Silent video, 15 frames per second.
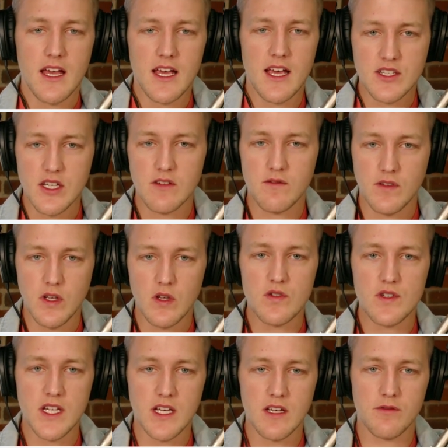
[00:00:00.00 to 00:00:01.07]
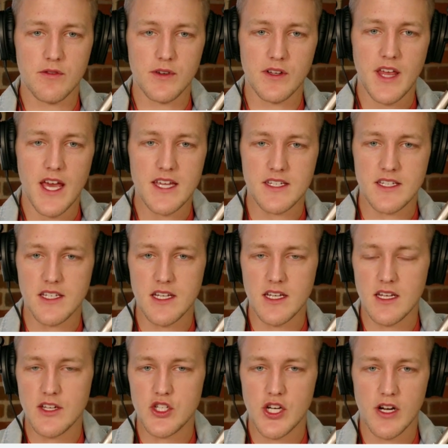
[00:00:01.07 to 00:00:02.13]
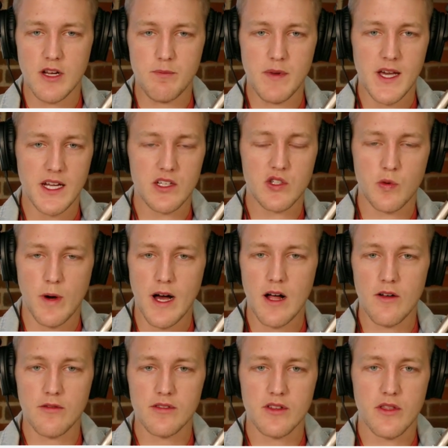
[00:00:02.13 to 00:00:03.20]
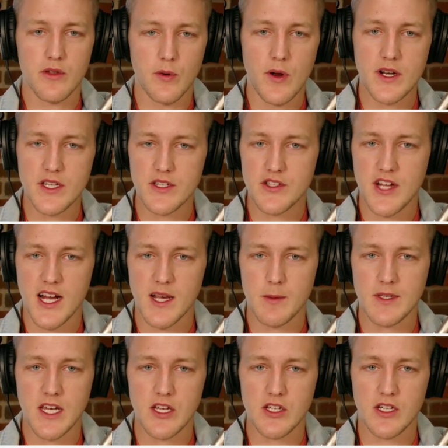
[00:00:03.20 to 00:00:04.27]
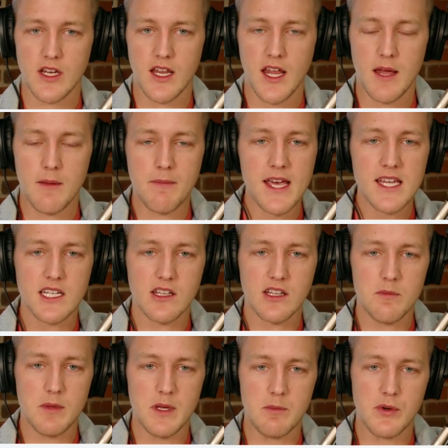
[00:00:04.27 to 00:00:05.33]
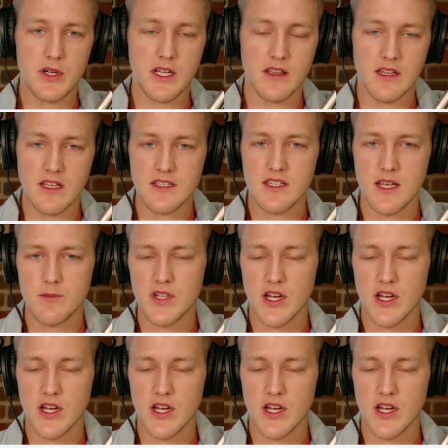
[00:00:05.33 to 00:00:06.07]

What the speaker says: It's confusing for the SEC to cherry pick 12, throw it into this documentation, and basically be putting these teams on